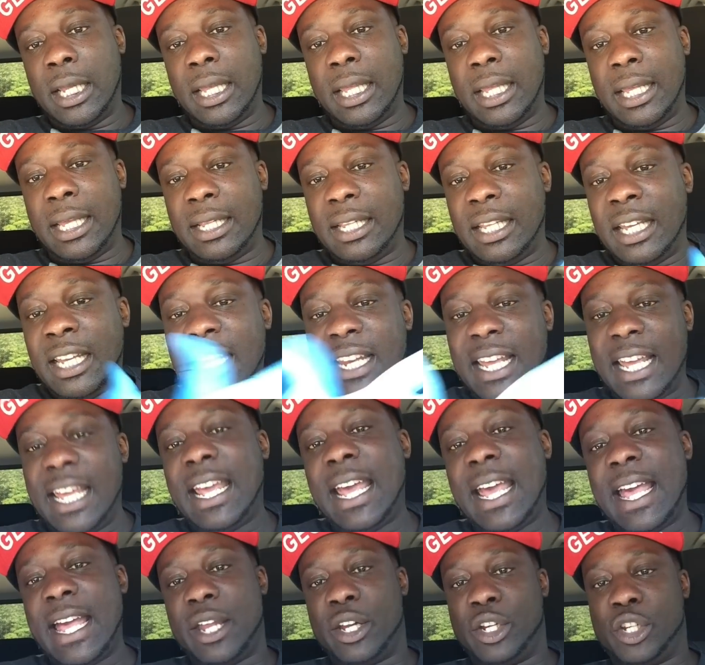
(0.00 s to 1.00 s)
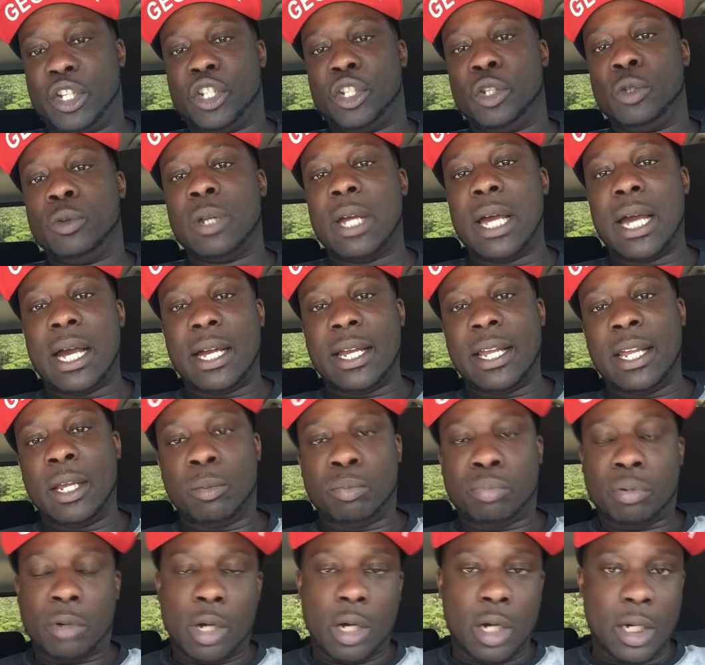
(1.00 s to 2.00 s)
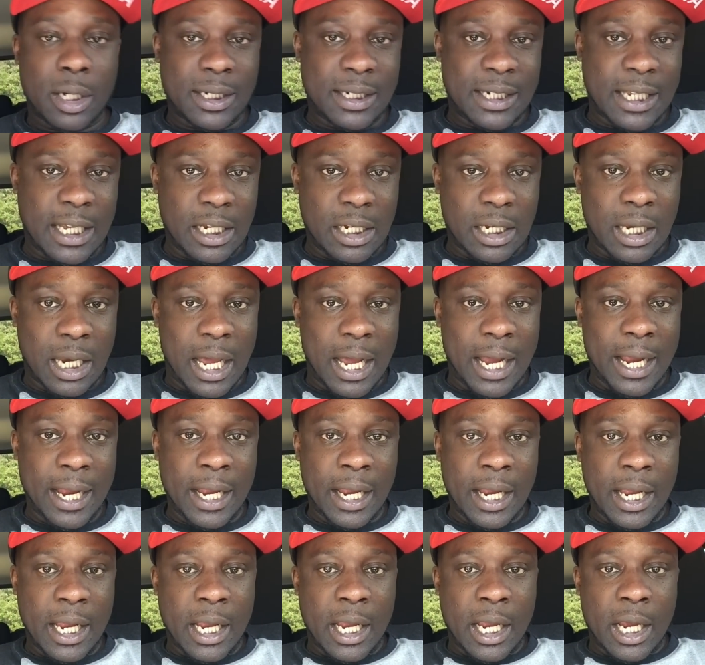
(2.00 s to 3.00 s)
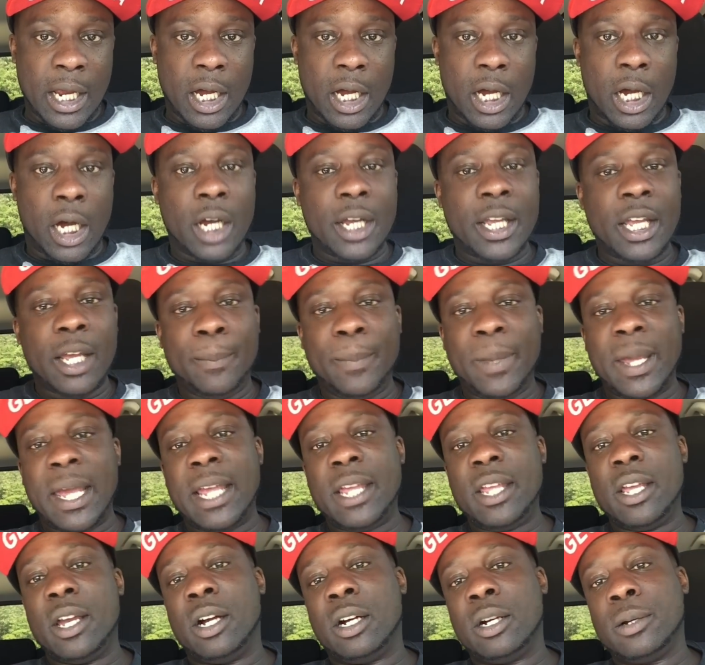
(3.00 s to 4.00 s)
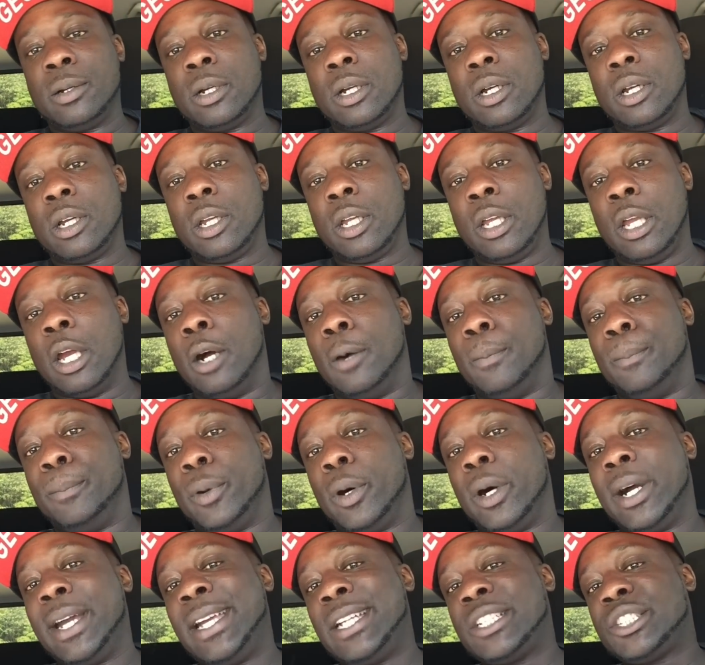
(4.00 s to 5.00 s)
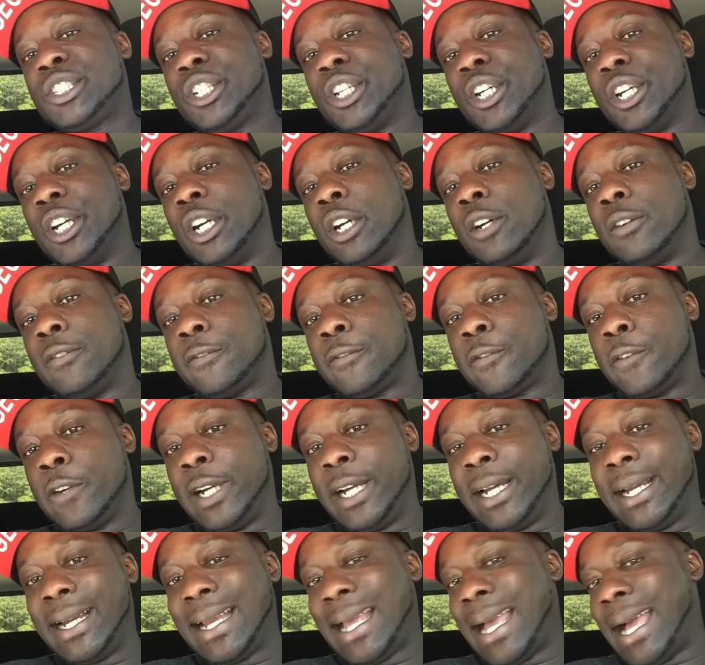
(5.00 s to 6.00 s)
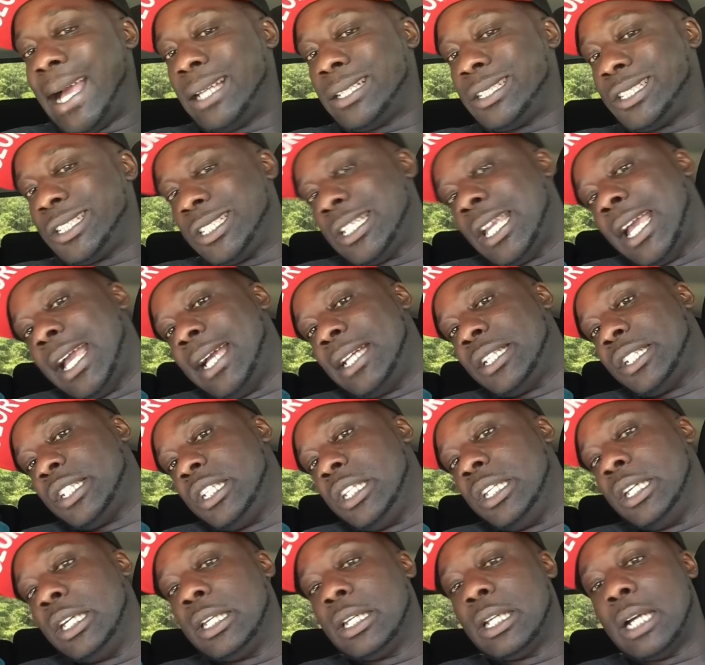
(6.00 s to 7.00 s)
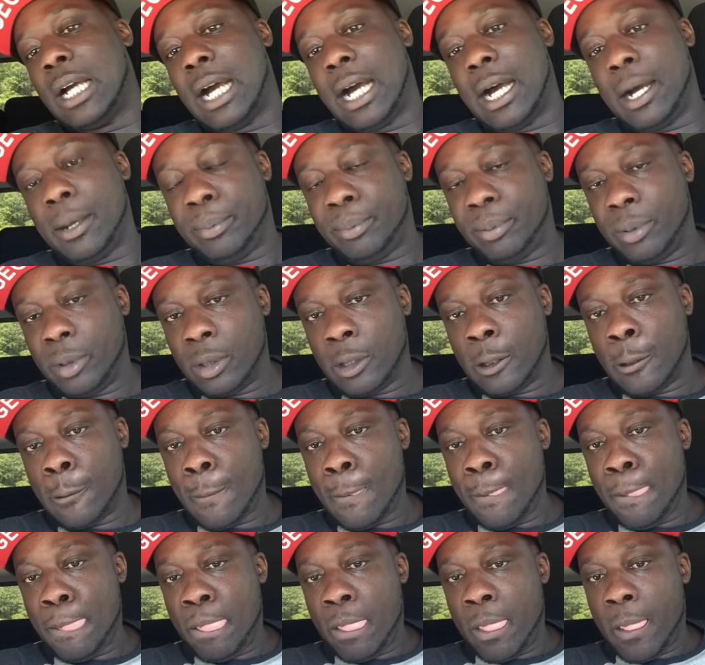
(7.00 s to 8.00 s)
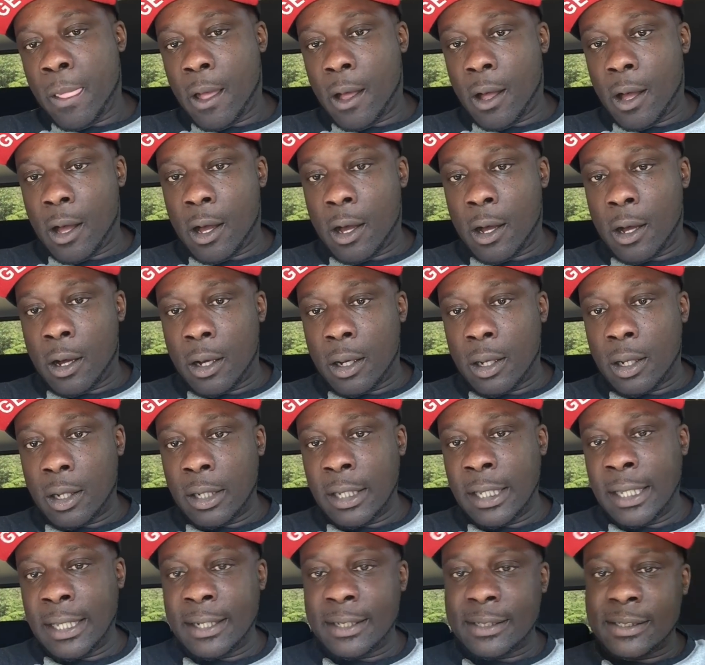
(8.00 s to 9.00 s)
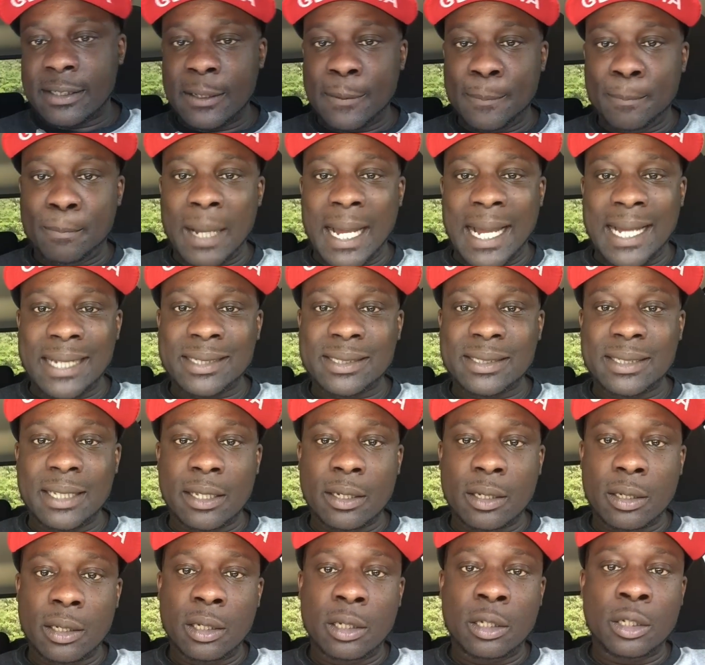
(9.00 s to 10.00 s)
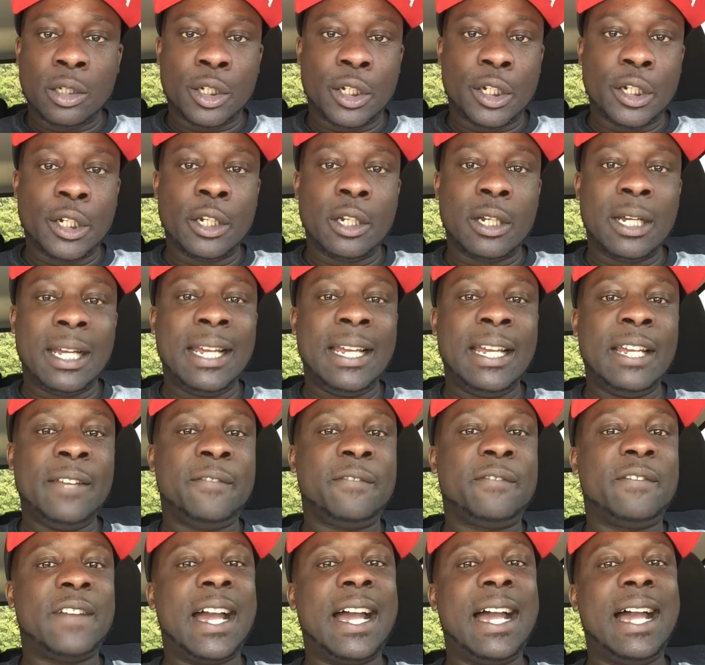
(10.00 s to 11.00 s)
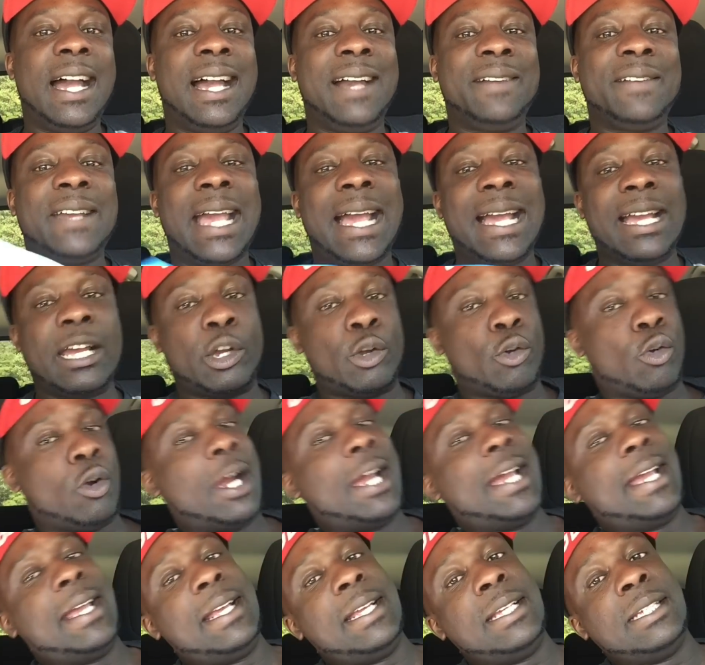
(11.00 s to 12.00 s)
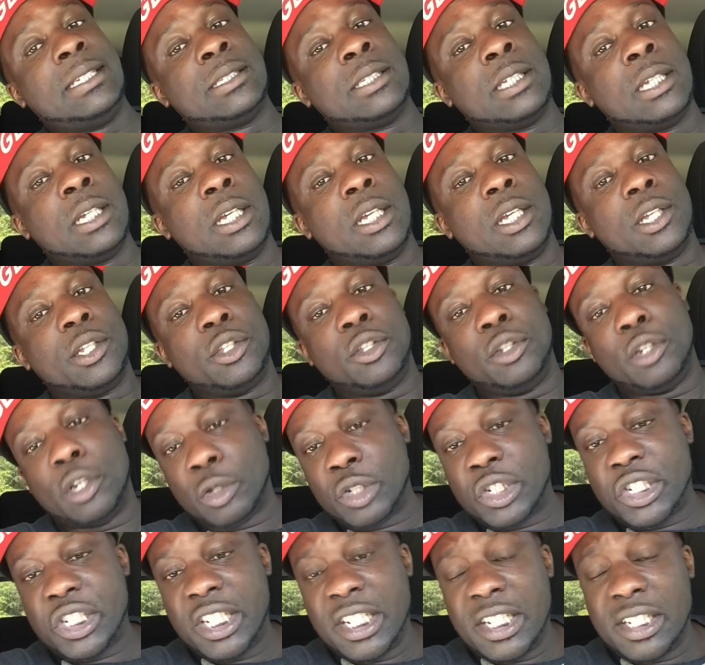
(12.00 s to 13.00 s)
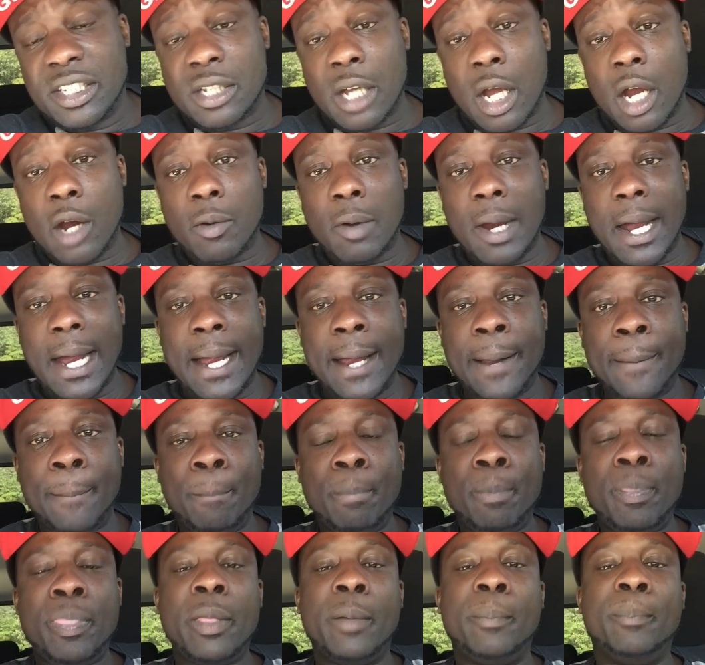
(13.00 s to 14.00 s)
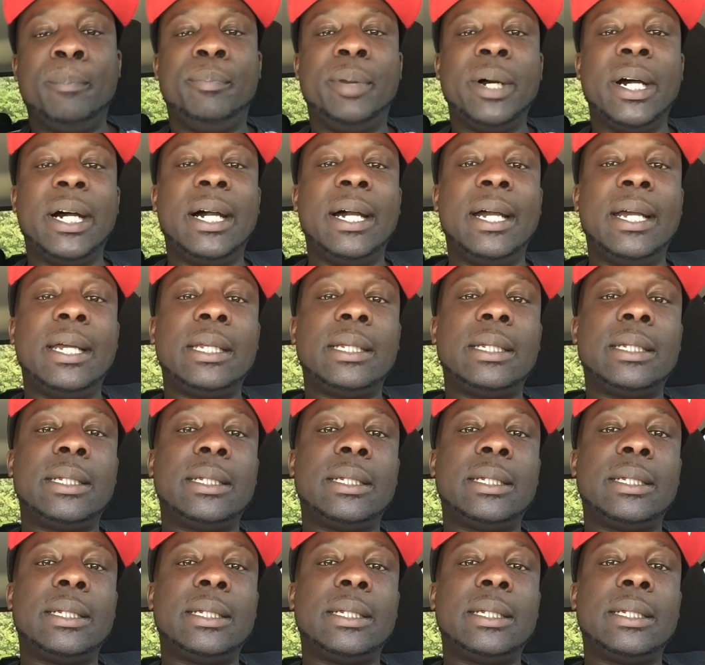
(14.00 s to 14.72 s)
and then they had a shootout in broad daylight. NBA Youngboy, his girlfriend got shot. She in the hot puller. An innocent bystander, little girl, age 5, got grazed. You know, she's all right, but